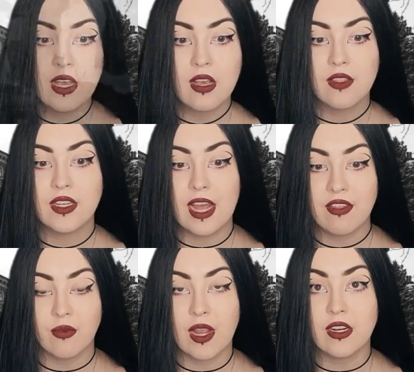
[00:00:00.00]
The
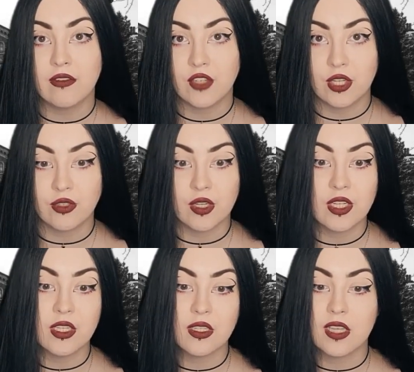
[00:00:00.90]
death rate of
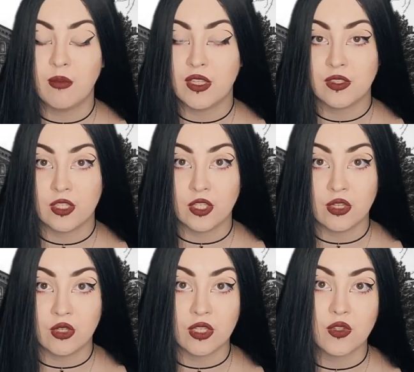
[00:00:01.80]
children in some
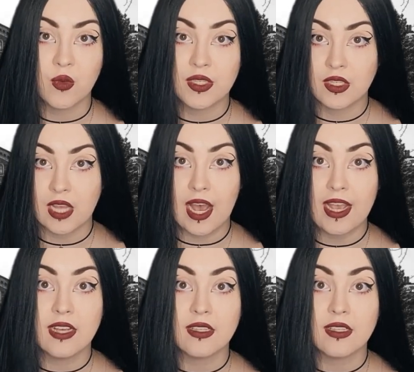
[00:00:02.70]
institutions was as high as